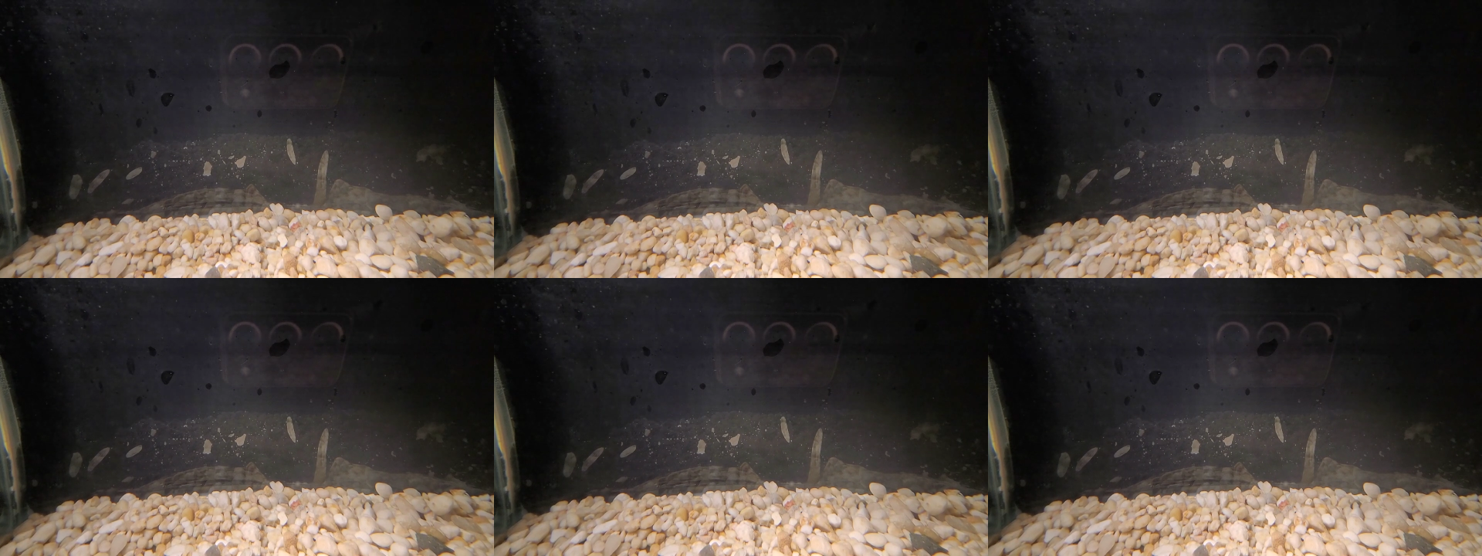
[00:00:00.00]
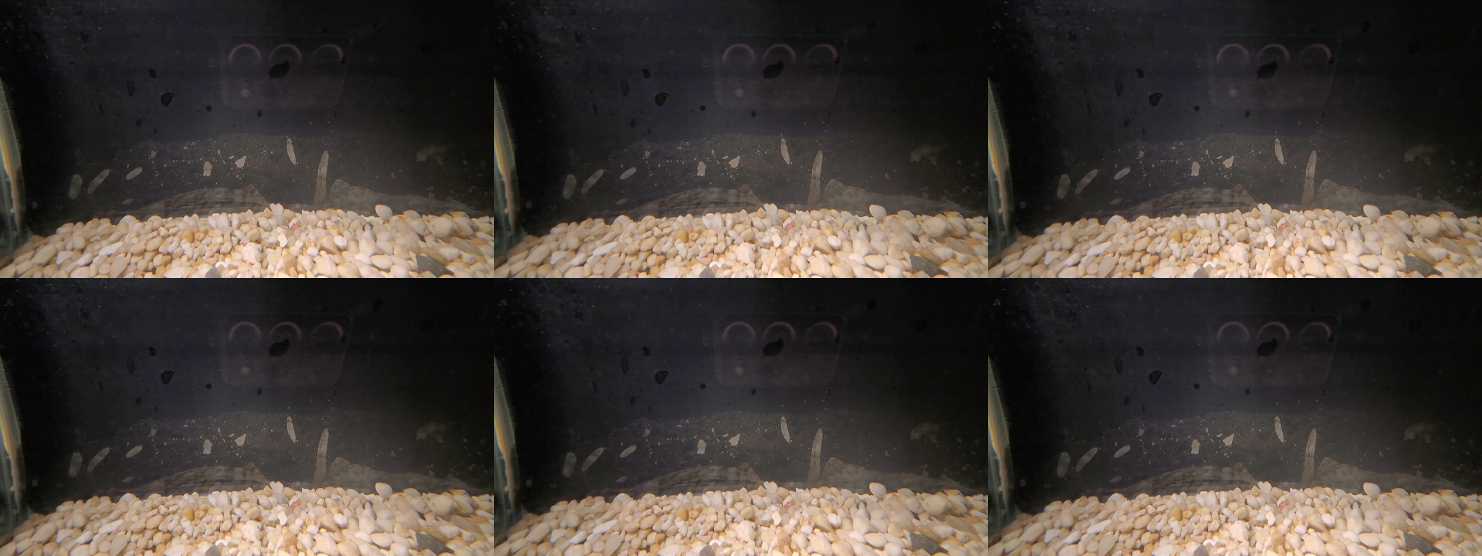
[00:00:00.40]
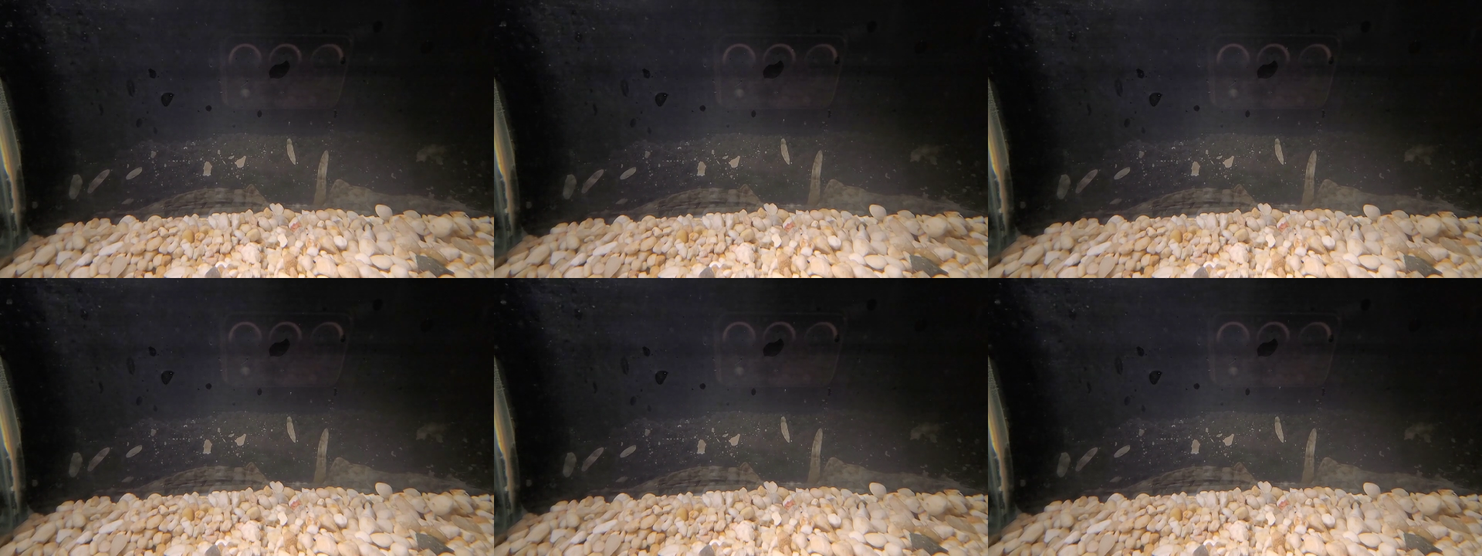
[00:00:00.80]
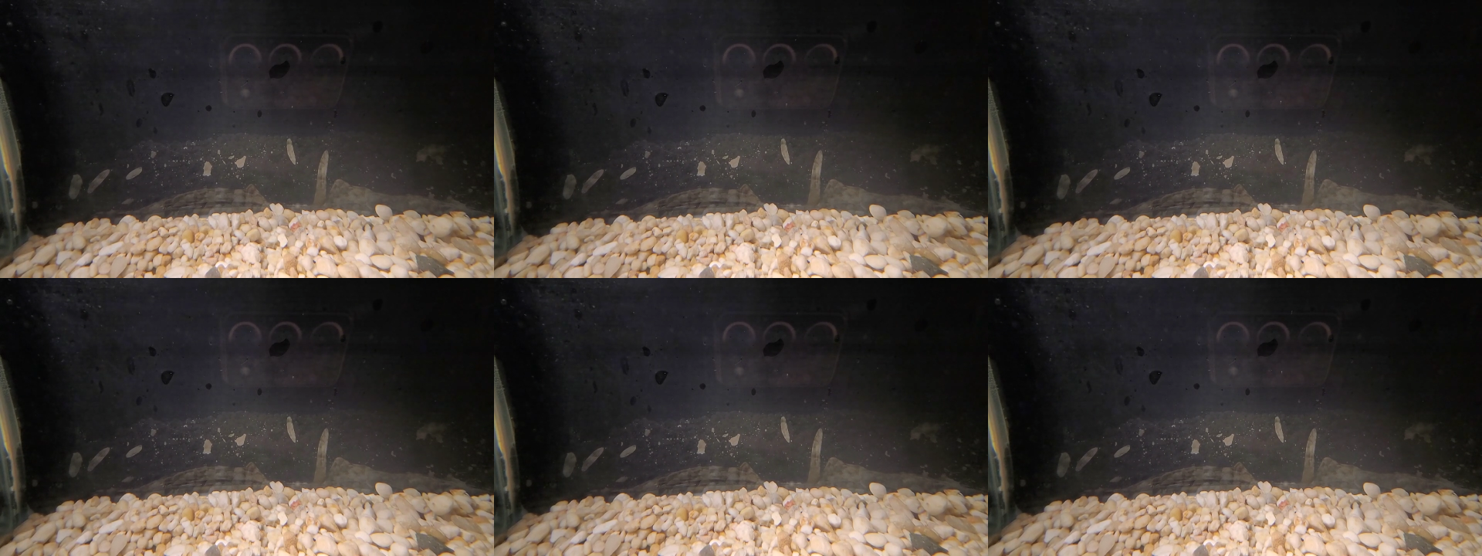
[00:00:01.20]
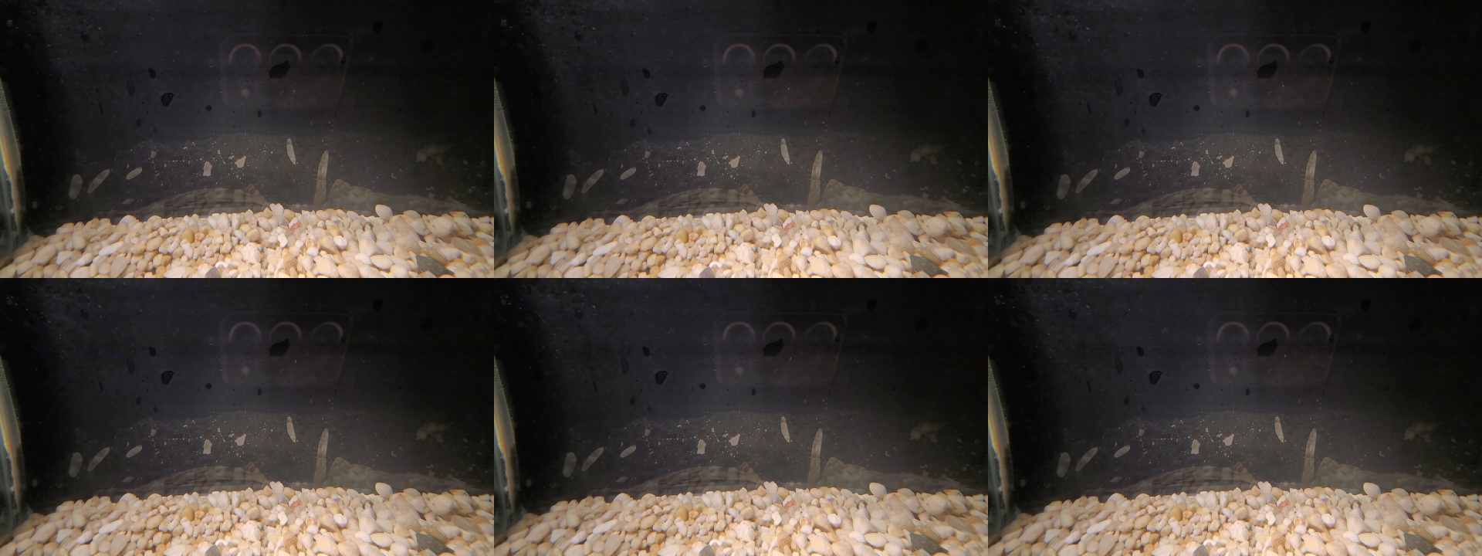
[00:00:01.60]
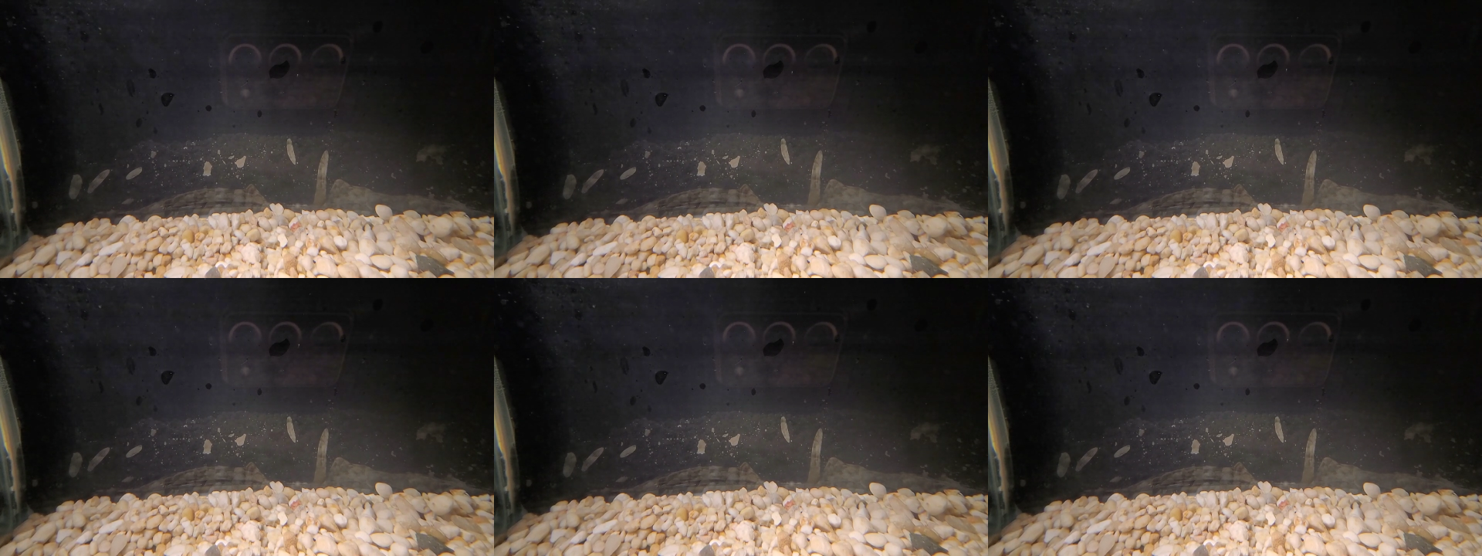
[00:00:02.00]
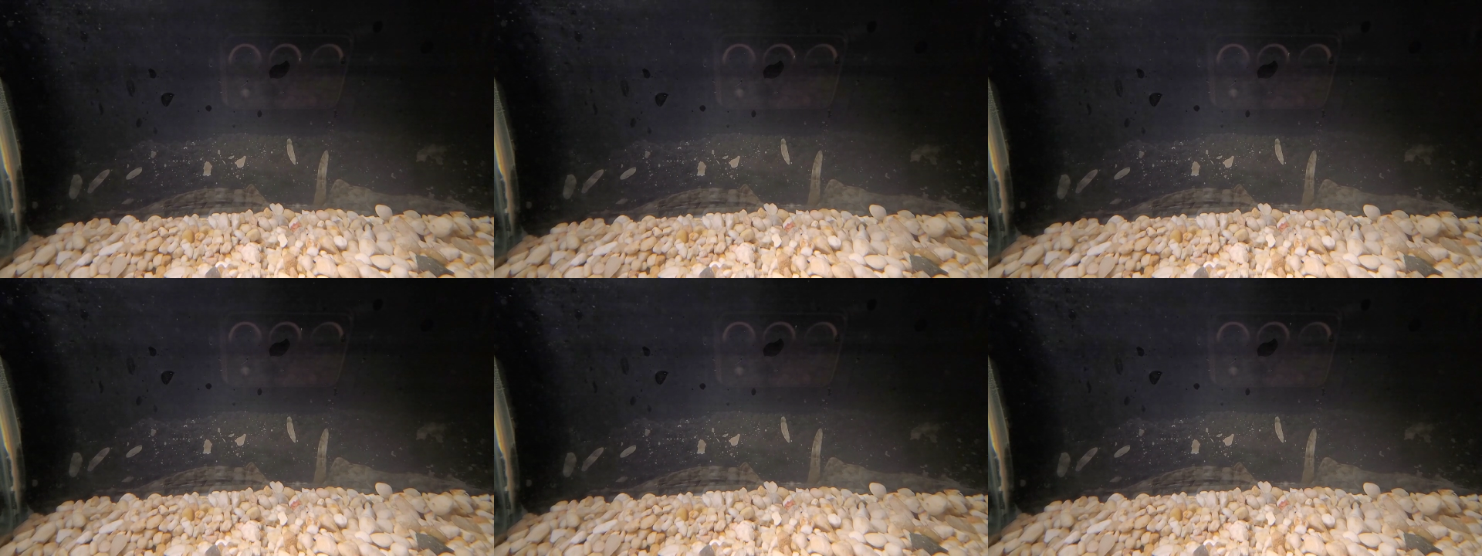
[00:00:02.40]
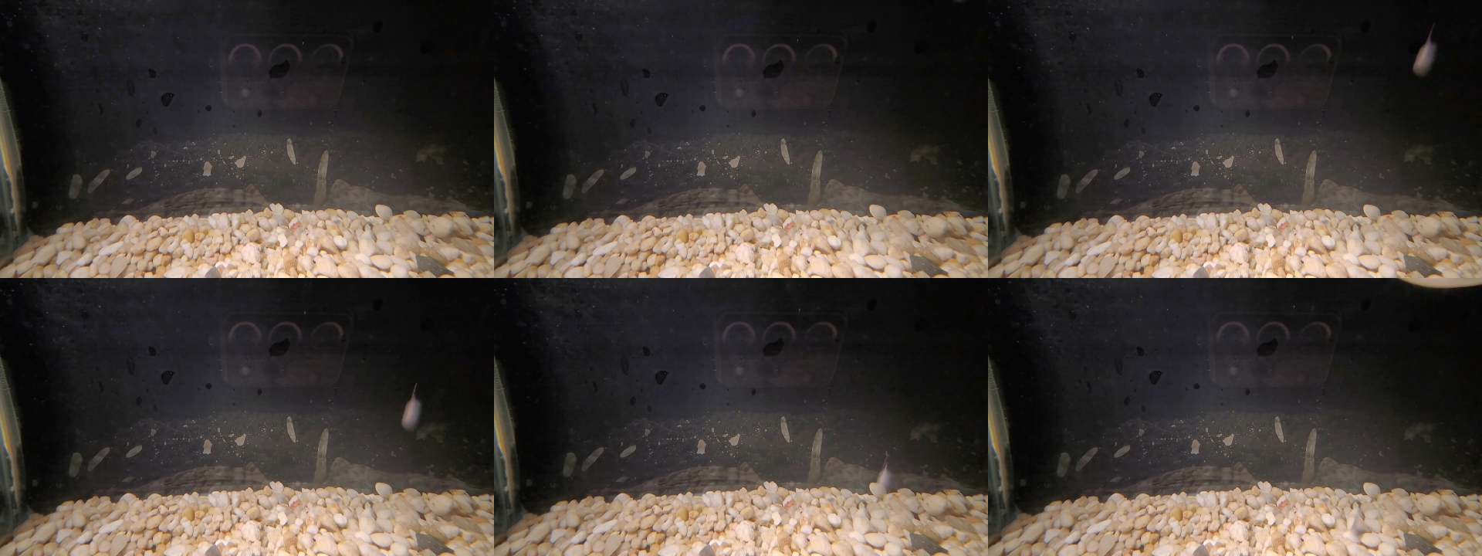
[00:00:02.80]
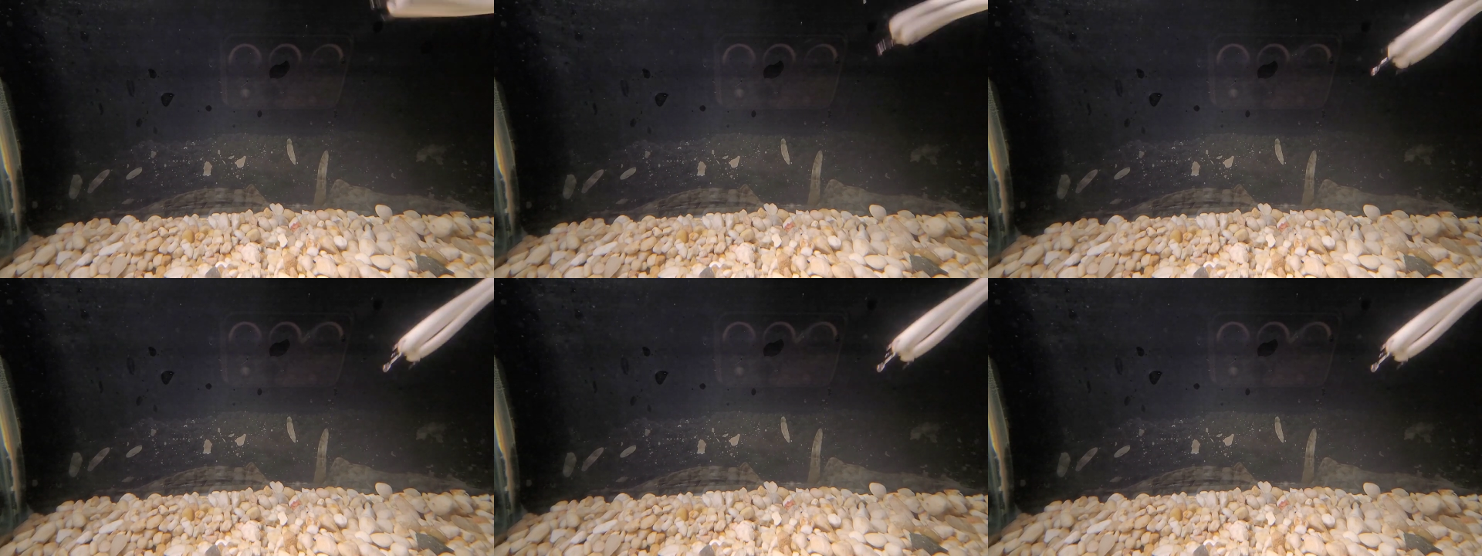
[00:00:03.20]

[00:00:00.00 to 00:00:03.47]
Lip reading: [unreadable: no face in view]